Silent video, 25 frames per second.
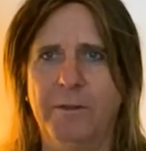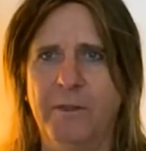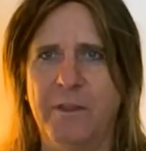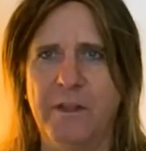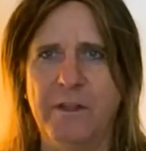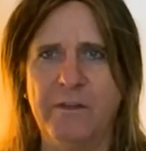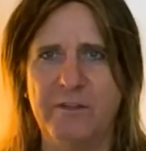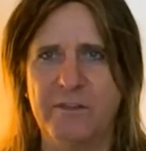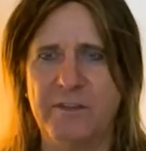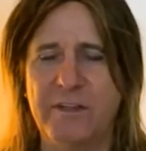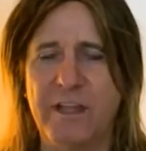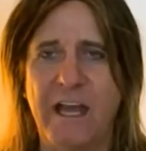
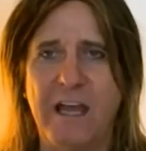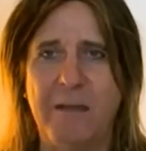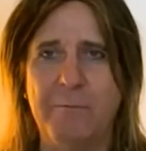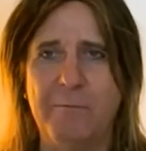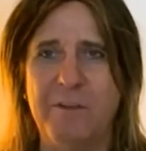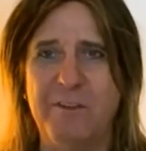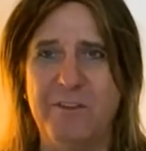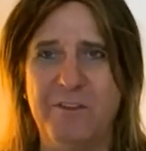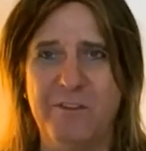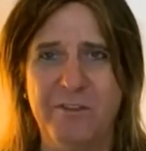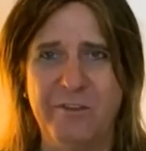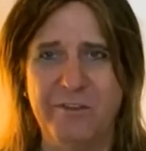This time
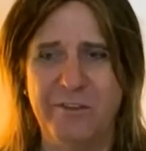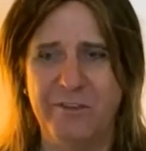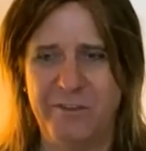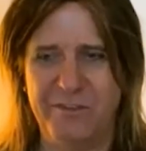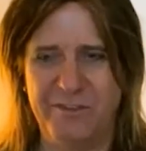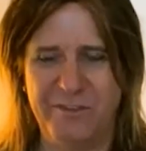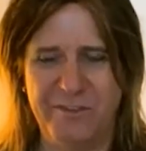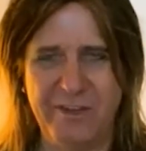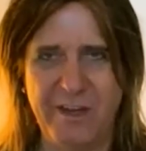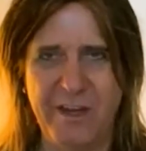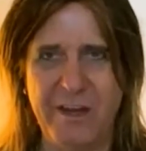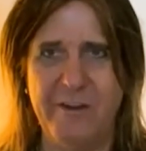is
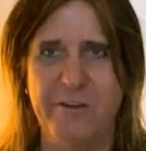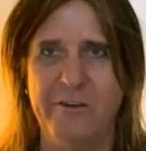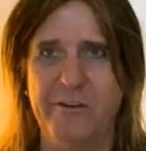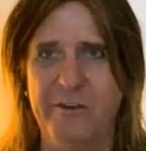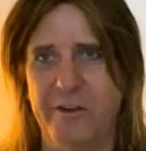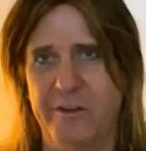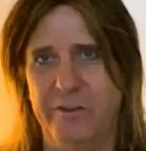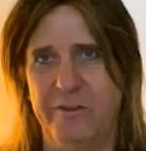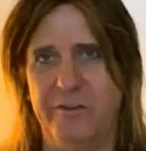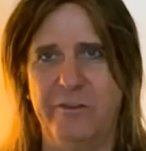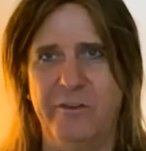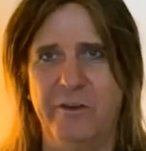
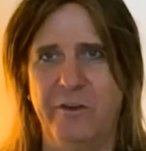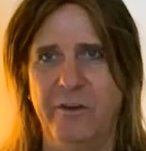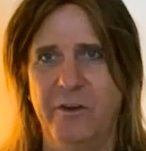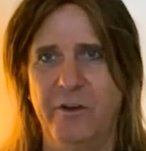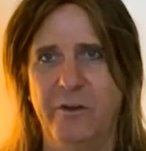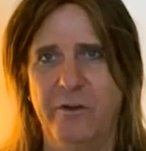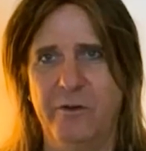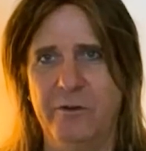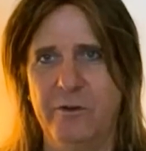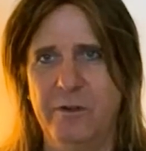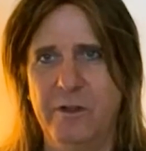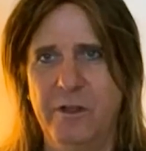serious, you
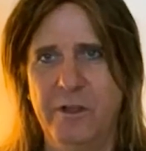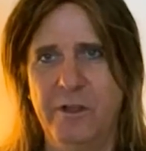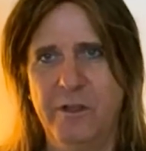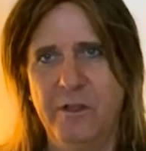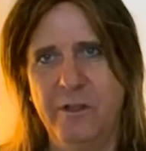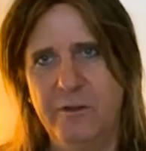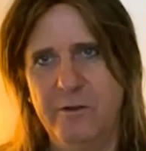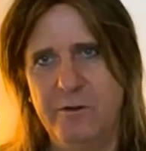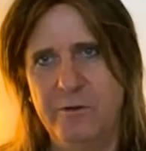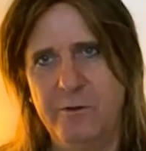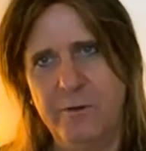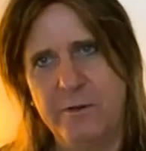know.
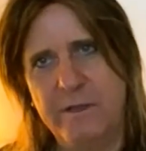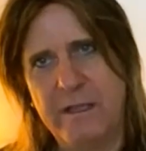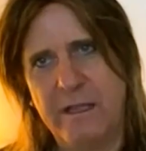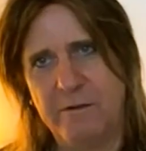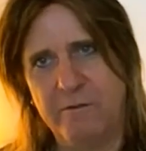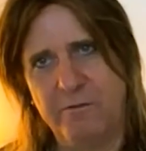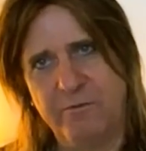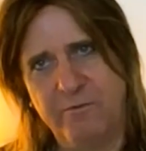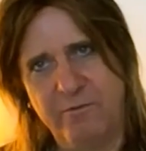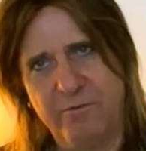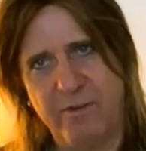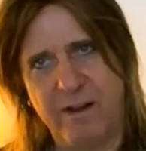You
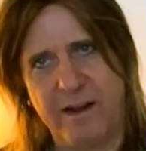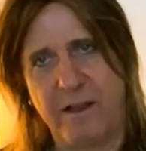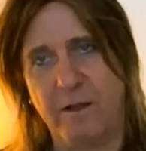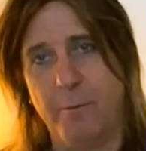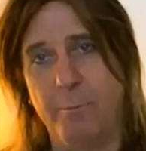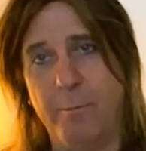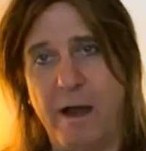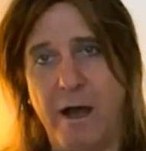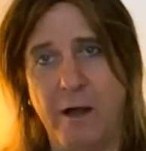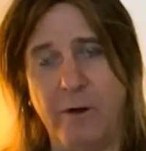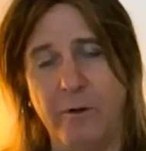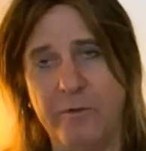can't fuck
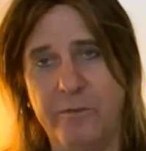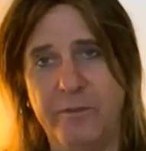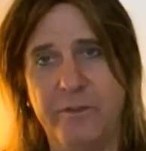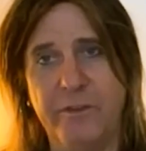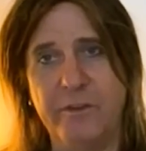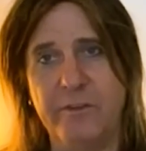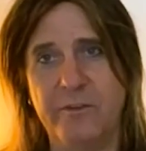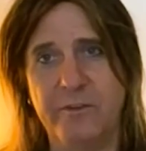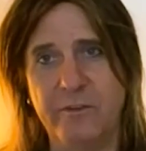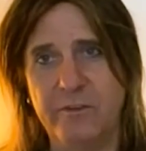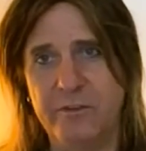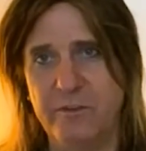about.
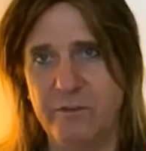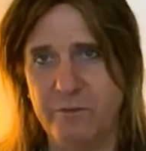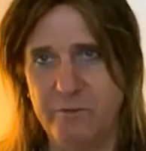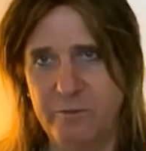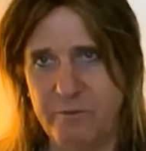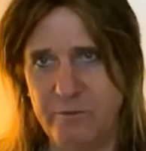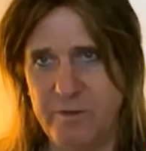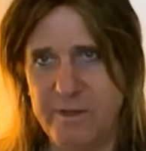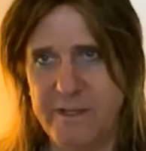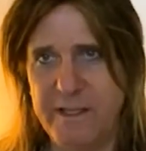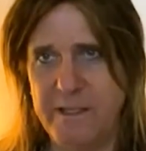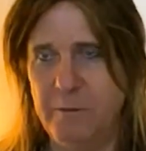This is the
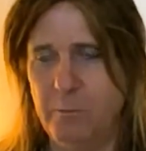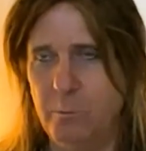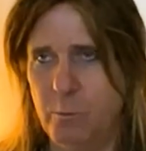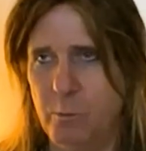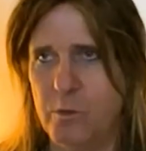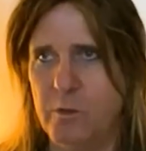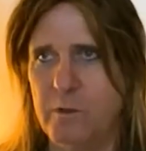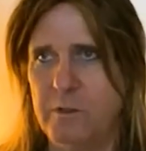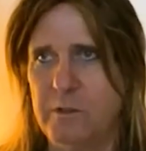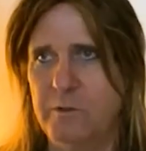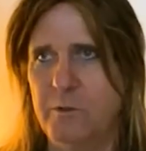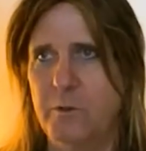real
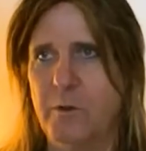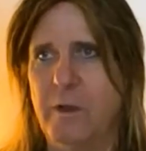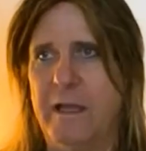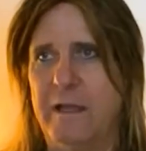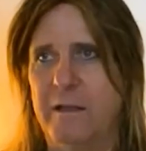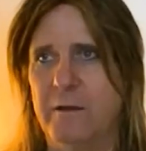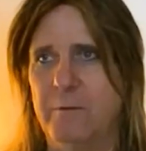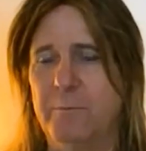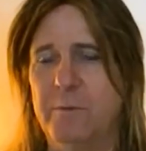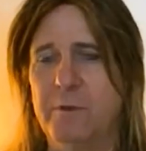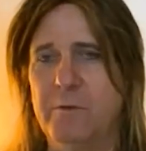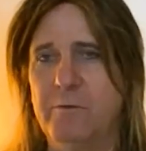world. You
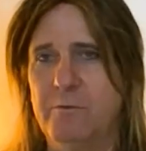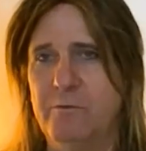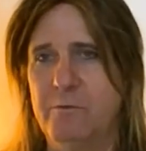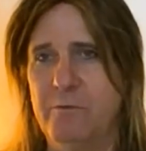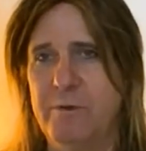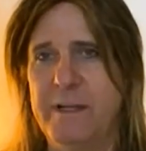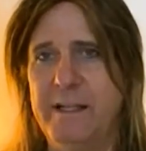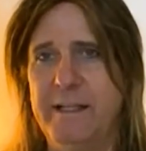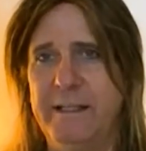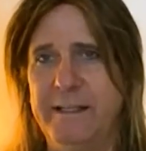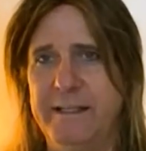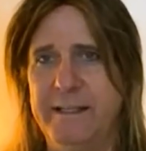got to be
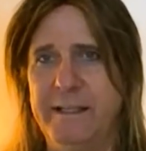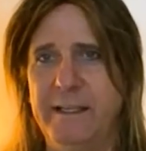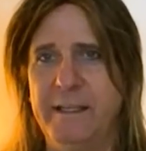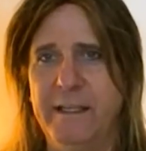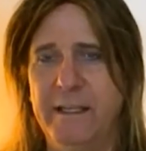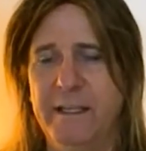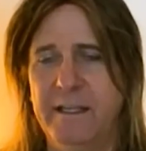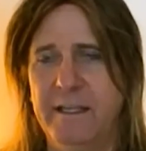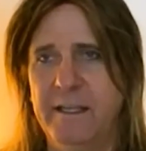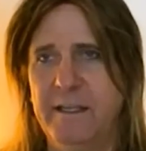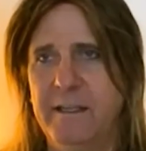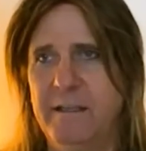really
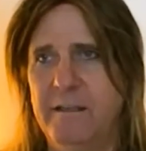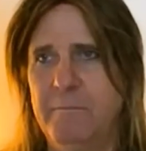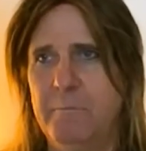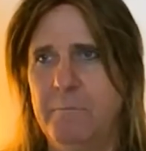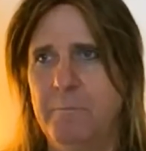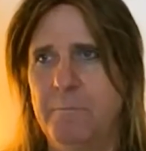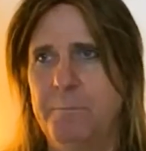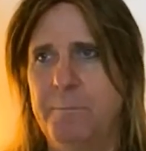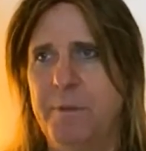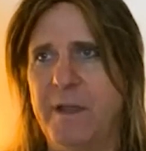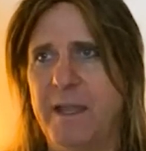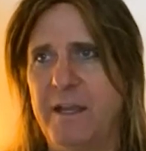
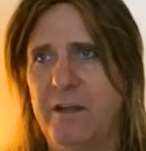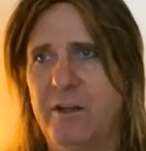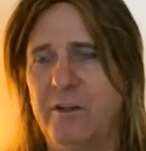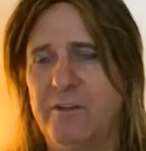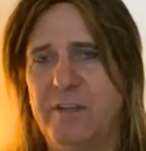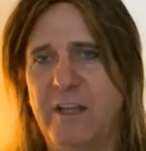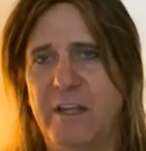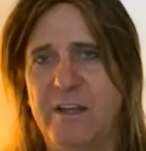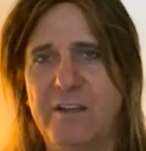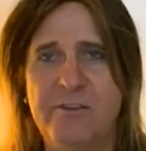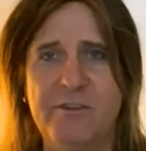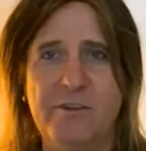paying
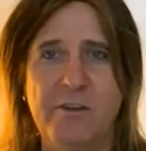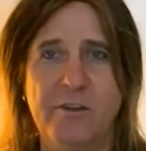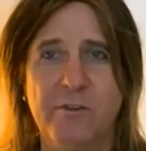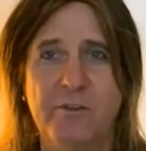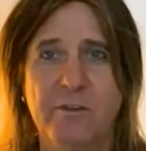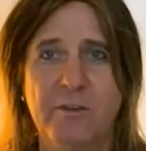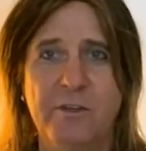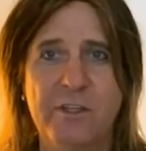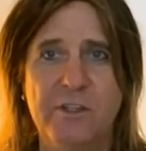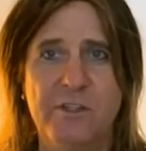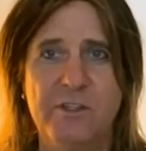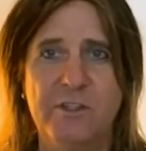attention
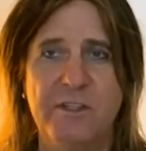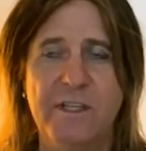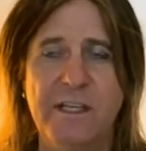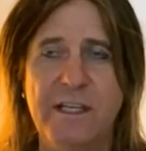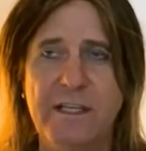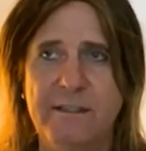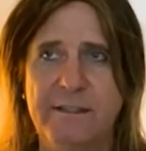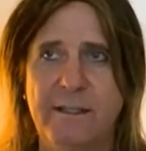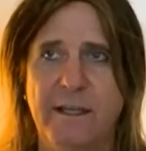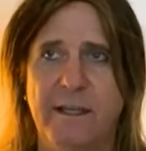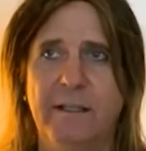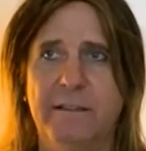to each
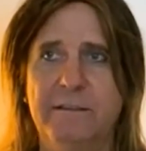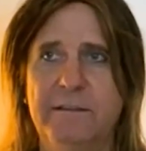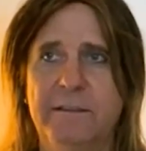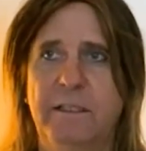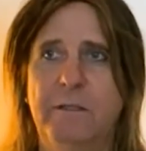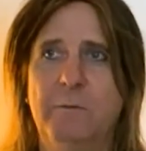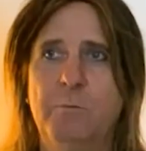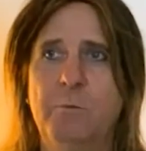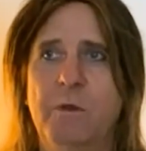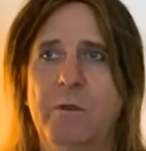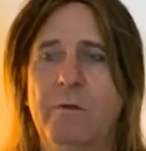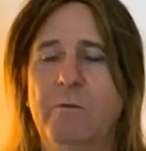detail,
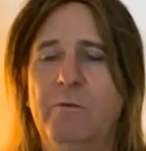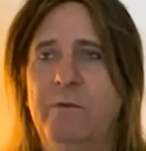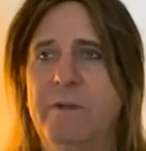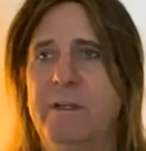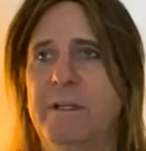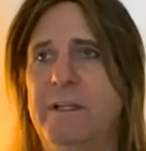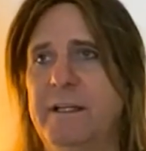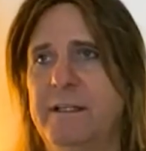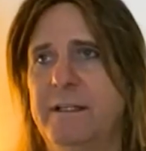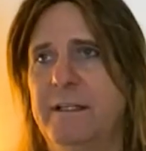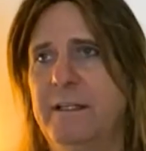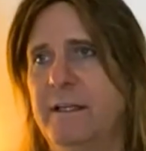and we
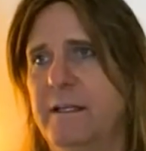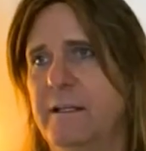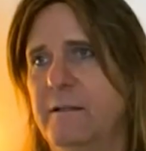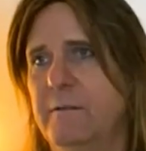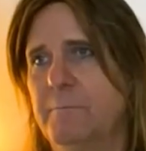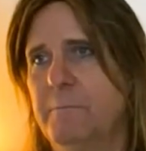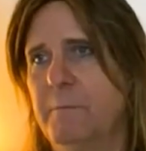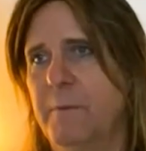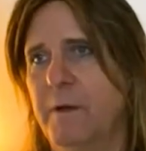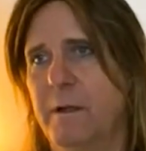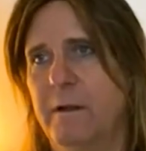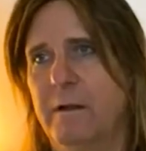really did.
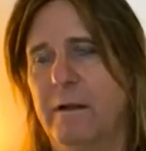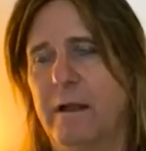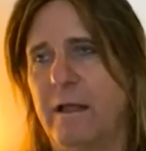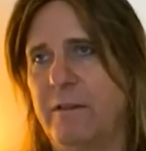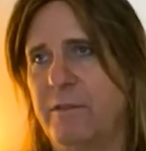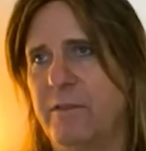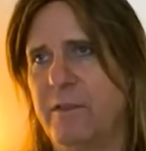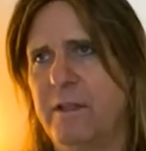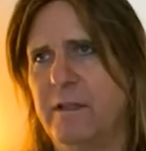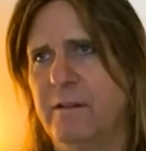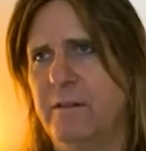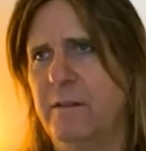But I
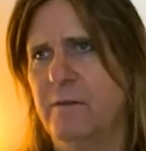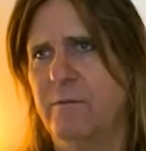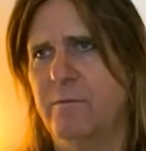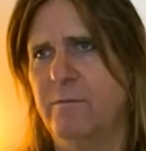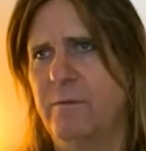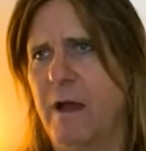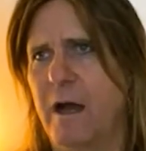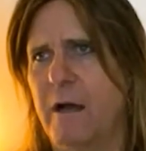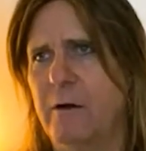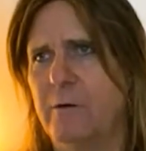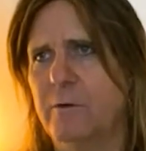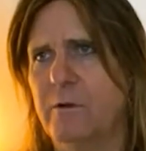think the
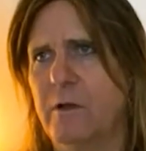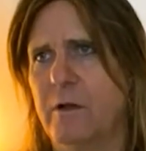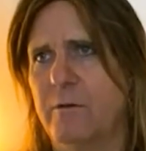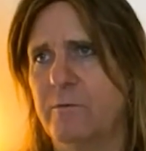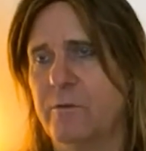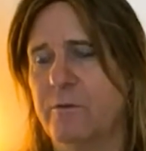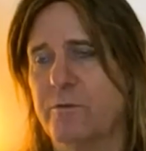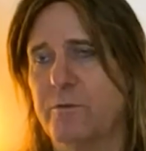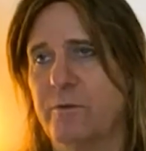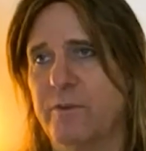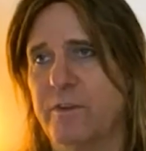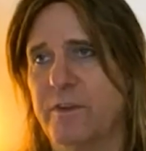outcome
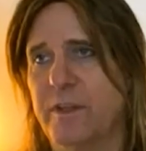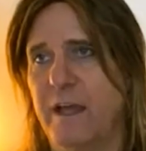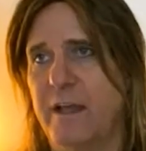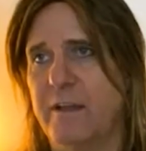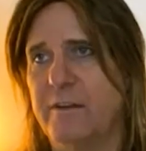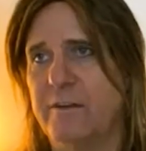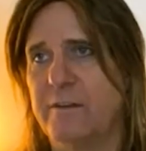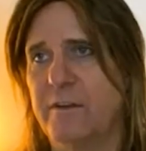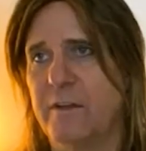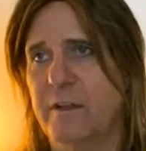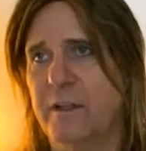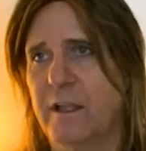was
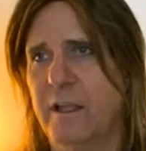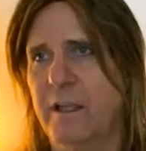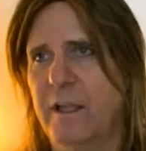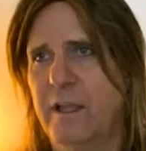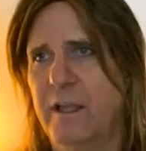fantastic.